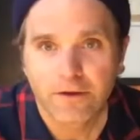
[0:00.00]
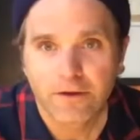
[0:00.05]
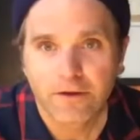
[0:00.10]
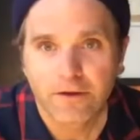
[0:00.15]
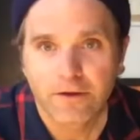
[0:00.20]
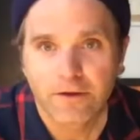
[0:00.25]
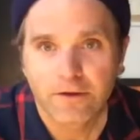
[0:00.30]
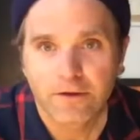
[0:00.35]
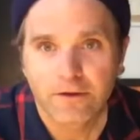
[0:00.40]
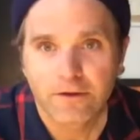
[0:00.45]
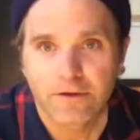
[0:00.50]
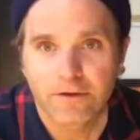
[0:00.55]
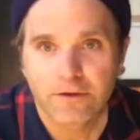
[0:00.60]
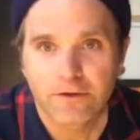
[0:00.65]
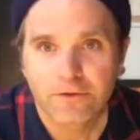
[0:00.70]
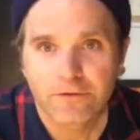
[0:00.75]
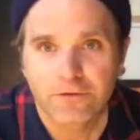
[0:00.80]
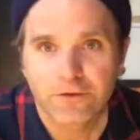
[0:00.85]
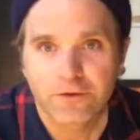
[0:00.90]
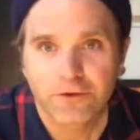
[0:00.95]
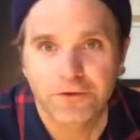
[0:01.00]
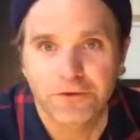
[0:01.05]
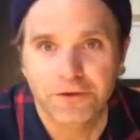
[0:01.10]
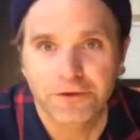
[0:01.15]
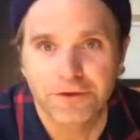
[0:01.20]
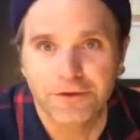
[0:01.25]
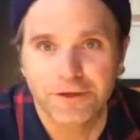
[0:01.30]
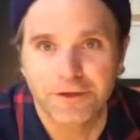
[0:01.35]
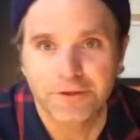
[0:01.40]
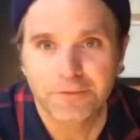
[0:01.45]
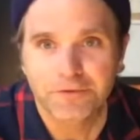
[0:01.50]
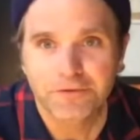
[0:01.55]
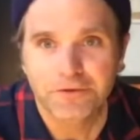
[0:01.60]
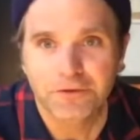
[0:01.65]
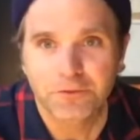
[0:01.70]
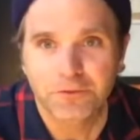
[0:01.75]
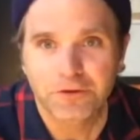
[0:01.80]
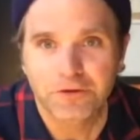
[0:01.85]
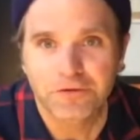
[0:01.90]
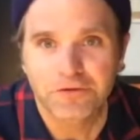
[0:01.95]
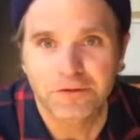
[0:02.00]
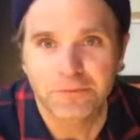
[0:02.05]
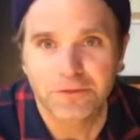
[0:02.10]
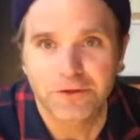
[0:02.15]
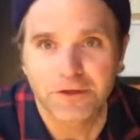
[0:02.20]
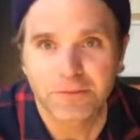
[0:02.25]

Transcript: Uh, it's hard to click on because I don't want to seem like